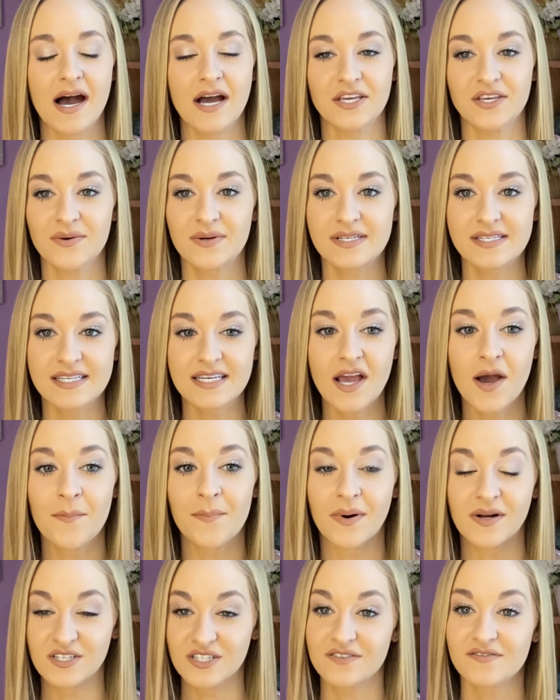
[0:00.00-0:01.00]
you could see a
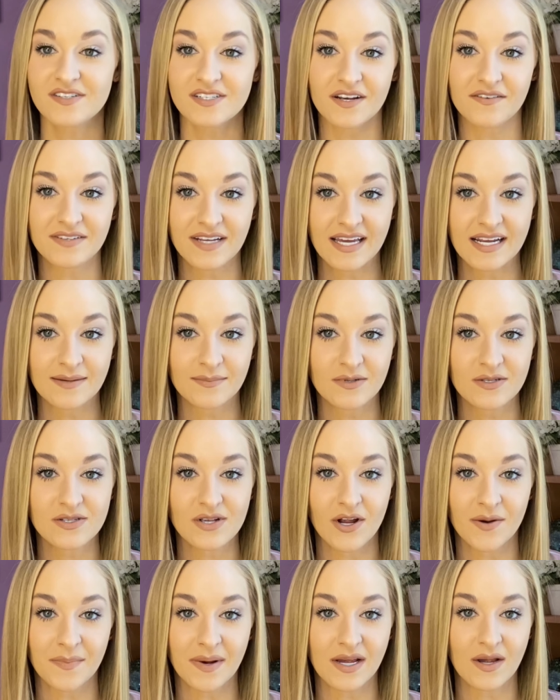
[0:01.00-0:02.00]
bunch of stuffed animals
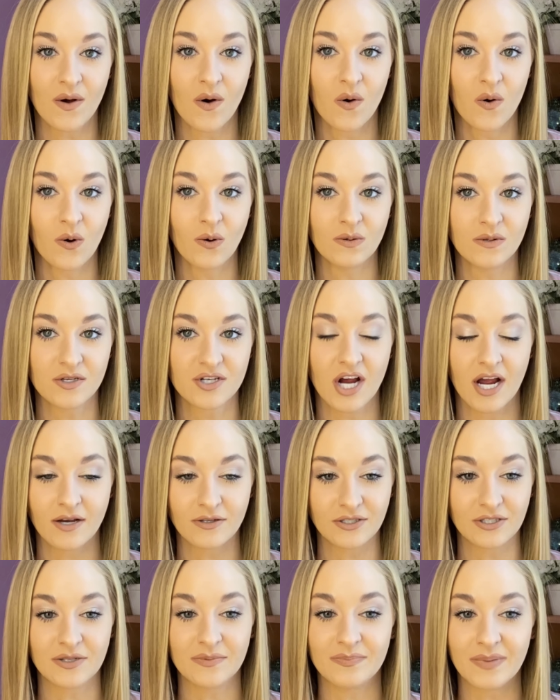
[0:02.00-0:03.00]
on my old
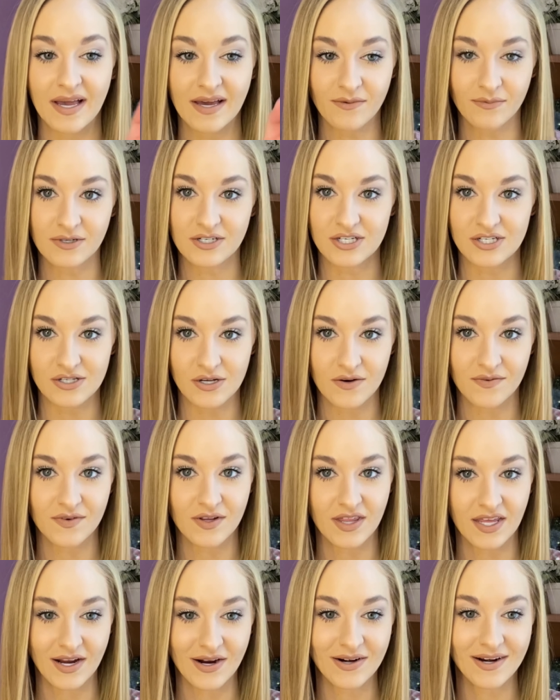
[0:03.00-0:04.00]
childhood bed, which is over
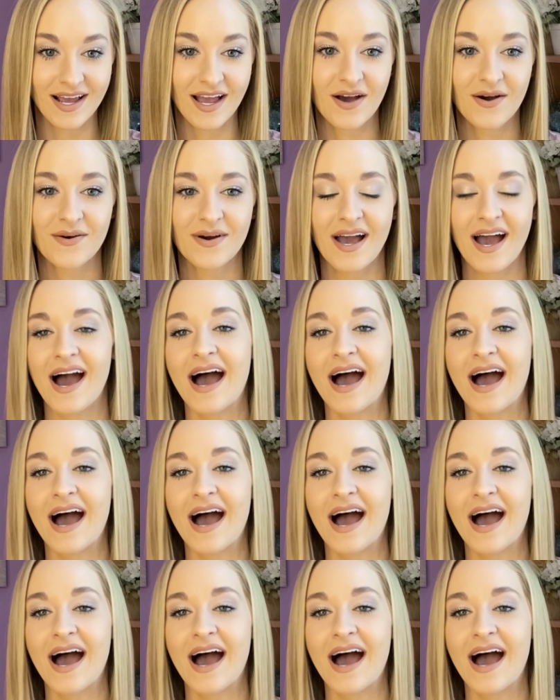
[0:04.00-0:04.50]
there now.